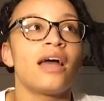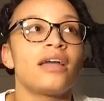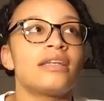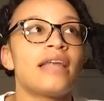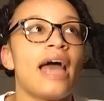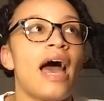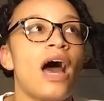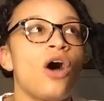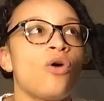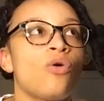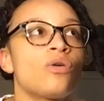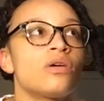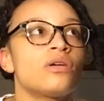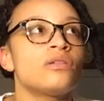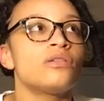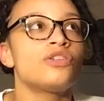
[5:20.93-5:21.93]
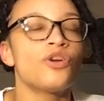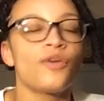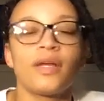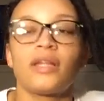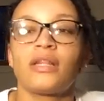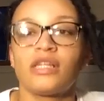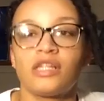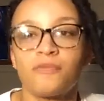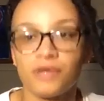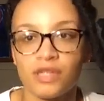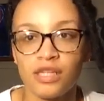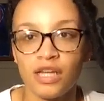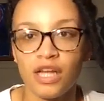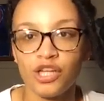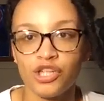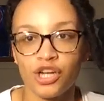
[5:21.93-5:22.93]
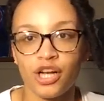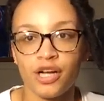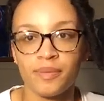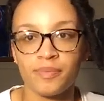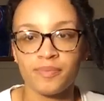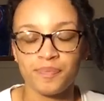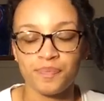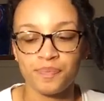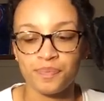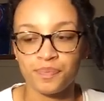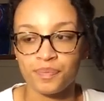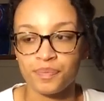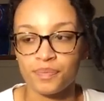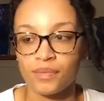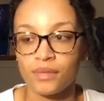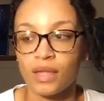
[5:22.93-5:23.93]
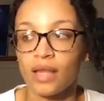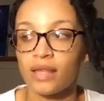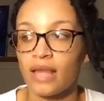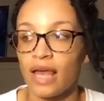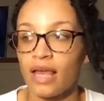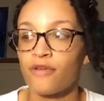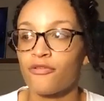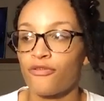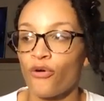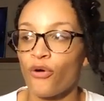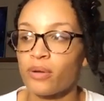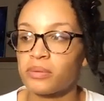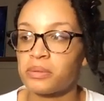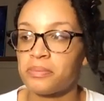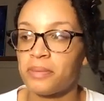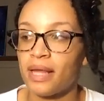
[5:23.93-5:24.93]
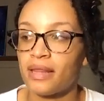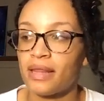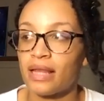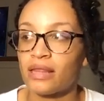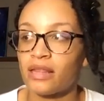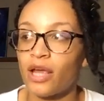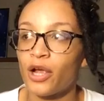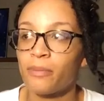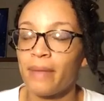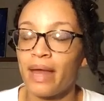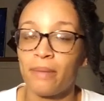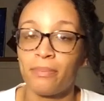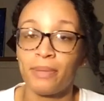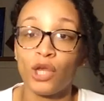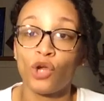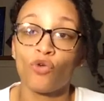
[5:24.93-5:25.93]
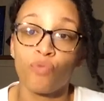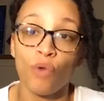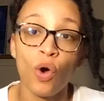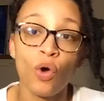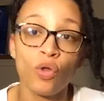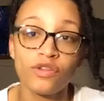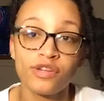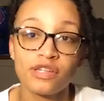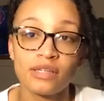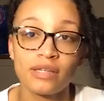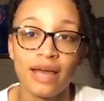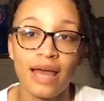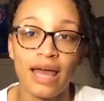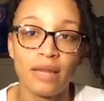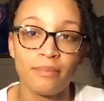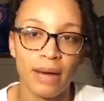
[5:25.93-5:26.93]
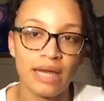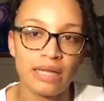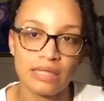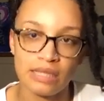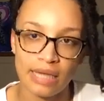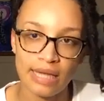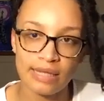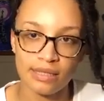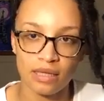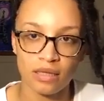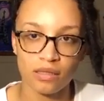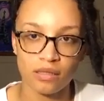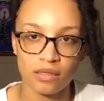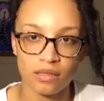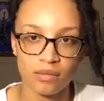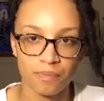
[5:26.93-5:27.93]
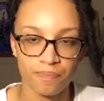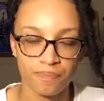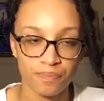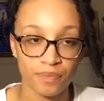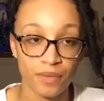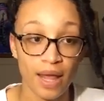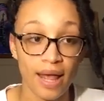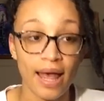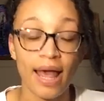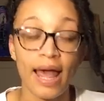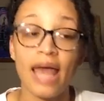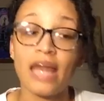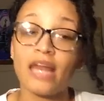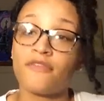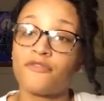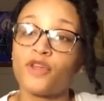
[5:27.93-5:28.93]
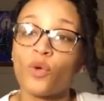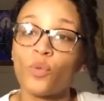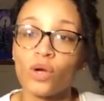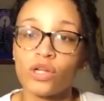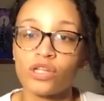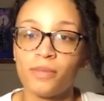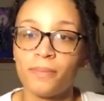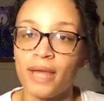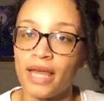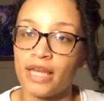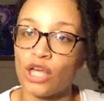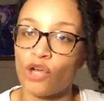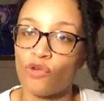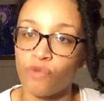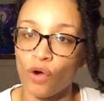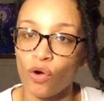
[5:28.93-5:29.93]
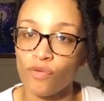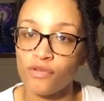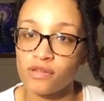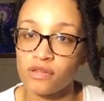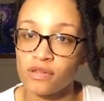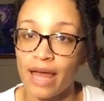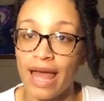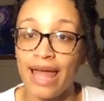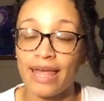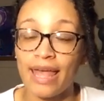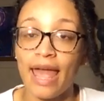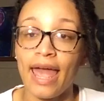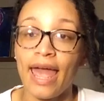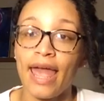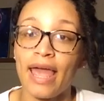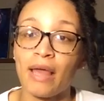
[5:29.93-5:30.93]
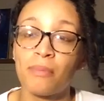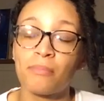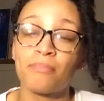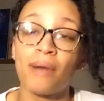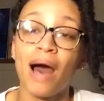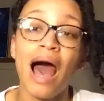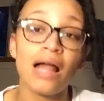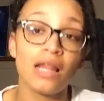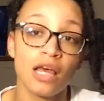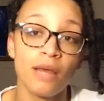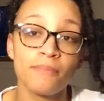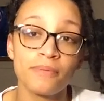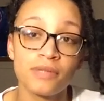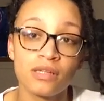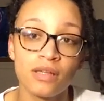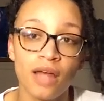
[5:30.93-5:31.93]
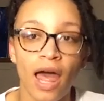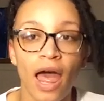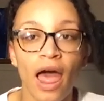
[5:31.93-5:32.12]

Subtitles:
Now, during this procedure, they informed me that there may be growths in my intestines. And if there were to be any growths, aka polyps,